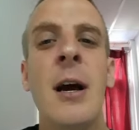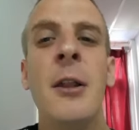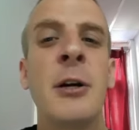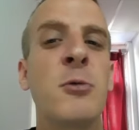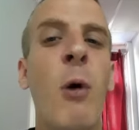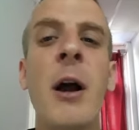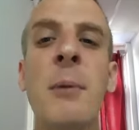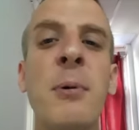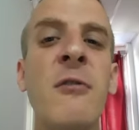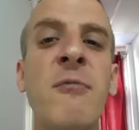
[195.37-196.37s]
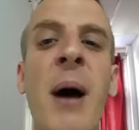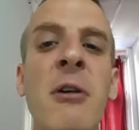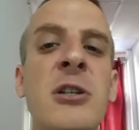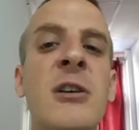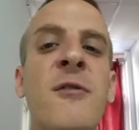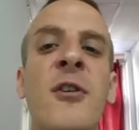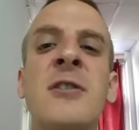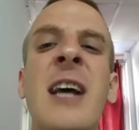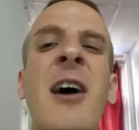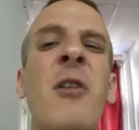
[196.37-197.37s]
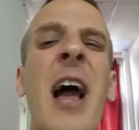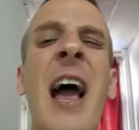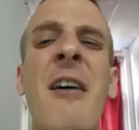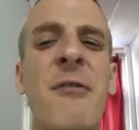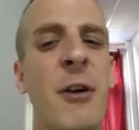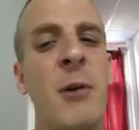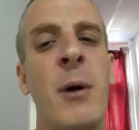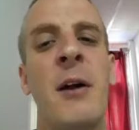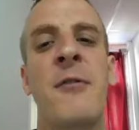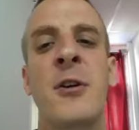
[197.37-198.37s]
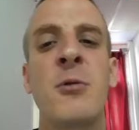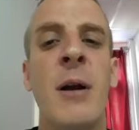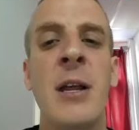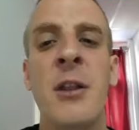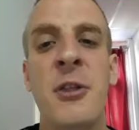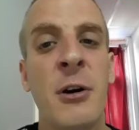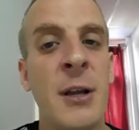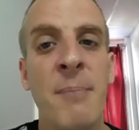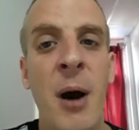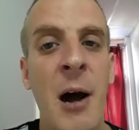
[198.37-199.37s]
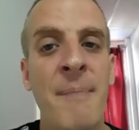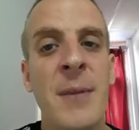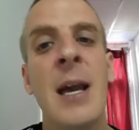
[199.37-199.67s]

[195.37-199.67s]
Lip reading: There's waterproof pouches for sale everywhere for 20 to 30 baht.